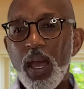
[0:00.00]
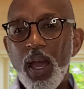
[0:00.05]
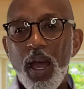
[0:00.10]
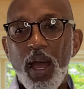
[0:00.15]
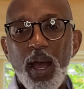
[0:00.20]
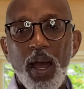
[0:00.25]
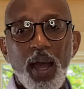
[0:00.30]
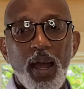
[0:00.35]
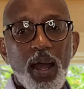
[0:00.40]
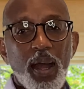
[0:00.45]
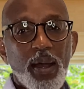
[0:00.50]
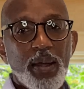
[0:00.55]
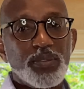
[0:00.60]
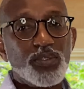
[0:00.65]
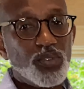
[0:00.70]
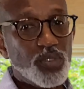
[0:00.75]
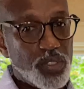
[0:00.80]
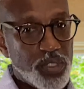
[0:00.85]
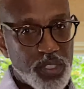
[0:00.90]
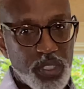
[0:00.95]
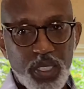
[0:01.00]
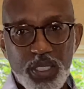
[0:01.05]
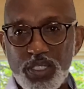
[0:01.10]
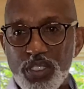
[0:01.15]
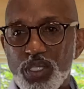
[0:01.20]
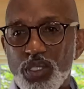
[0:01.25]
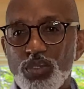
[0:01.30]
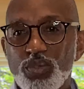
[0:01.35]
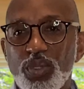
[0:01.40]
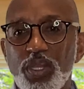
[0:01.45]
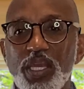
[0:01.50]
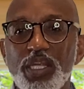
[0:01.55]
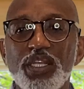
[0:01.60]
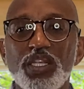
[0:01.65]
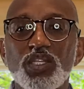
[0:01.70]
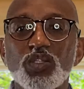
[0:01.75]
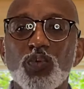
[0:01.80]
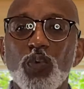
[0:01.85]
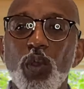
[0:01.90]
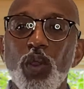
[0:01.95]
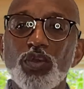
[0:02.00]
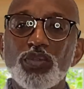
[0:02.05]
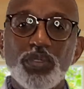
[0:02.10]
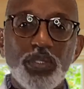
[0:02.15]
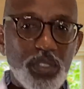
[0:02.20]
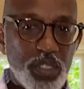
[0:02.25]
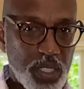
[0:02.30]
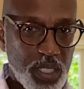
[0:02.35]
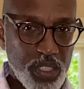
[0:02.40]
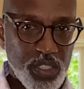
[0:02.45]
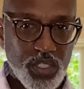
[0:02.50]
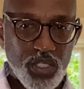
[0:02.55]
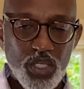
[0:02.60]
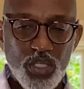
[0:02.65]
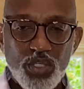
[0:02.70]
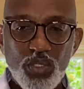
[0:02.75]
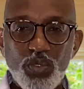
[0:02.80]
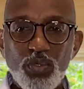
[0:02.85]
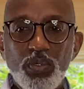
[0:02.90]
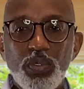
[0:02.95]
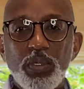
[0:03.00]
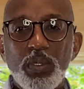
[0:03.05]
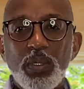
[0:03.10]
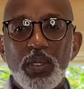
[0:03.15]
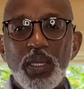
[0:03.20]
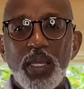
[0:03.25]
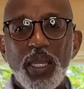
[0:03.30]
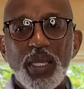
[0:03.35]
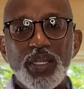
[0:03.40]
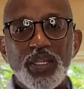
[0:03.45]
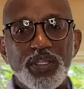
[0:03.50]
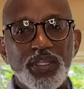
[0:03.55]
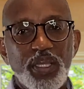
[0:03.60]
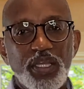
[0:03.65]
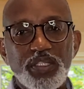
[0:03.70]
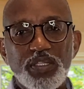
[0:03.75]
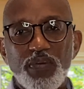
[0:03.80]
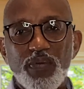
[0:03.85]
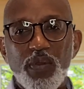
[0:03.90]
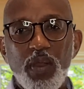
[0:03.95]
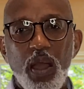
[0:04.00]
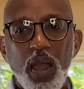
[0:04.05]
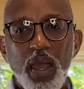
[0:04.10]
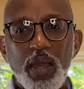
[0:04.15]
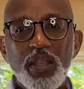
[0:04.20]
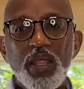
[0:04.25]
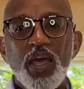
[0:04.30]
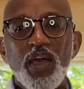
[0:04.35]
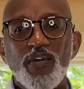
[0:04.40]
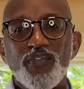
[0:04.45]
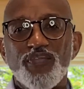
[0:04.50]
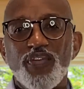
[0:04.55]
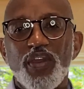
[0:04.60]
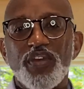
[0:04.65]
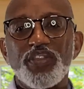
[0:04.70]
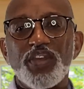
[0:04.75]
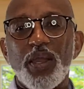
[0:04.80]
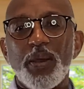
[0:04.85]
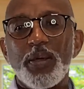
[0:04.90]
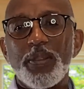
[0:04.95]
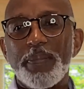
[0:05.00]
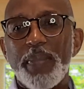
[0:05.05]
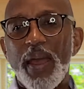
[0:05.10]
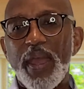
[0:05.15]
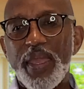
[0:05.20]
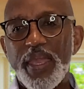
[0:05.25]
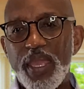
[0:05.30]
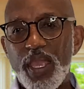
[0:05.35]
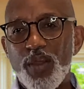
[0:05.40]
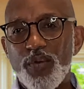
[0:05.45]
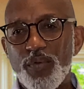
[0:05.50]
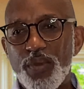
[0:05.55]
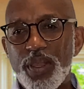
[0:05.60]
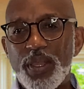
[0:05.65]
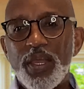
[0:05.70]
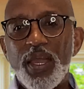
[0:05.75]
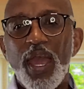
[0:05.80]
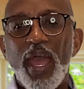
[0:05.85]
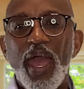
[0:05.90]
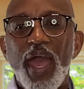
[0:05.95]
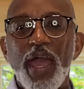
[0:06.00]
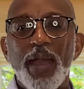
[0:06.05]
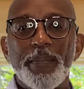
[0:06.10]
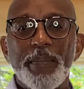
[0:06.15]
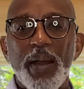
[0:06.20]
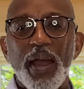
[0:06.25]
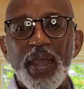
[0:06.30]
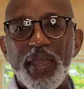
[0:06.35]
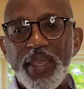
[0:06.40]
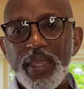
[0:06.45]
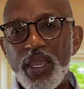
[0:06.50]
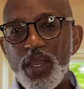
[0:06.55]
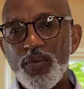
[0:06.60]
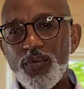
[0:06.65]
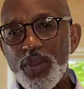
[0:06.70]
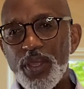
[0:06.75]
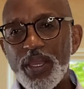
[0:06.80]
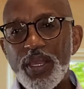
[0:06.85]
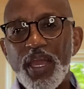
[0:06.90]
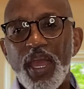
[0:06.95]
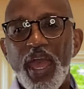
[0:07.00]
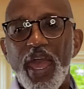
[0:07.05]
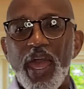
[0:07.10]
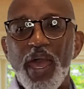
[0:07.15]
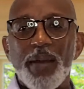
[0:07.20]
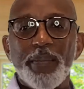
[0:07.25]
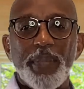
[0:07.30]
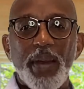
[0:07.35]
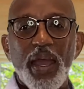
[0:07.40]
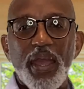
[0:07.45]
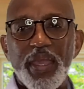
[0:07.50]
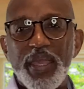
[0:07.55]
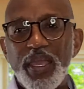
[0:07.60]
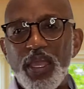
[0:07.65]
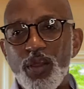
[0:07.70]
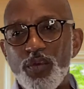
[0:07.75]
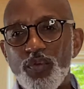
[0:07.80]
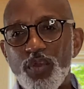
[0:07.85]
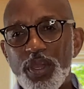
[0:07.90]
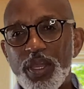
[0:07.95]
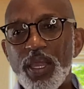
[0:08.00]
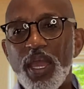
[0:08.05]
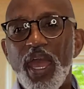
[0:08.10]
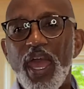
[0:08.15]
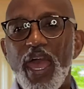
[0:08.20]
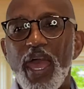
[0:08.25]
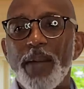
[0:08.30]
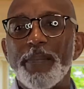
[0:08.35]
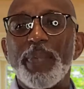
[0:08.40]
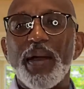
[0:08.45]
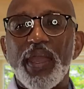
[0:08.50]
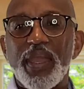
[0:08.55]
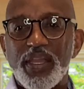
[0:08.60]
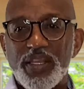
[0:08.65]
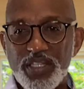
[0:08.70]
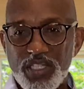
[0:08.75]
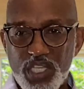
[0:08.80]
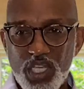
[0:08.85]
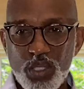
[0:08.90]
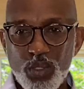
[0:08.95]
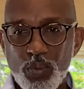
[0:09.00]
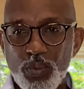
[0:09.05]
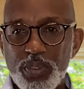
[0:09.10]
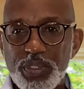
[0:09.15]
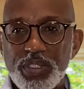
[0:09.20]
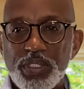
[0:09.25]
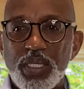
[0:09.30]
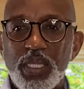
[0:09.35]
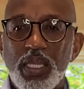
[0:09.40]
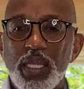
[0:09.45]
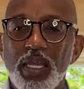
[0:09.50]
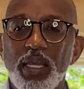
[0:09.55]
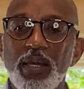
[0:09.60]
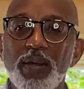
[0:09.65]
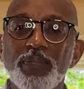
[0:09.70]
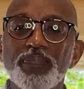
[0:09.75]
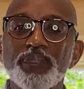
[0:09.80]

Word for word: Uh, you need to continue getting this word. You need to continue in the things of God. Faith comes by hearing, and by hearing, and by hearing, and by continuing to hear.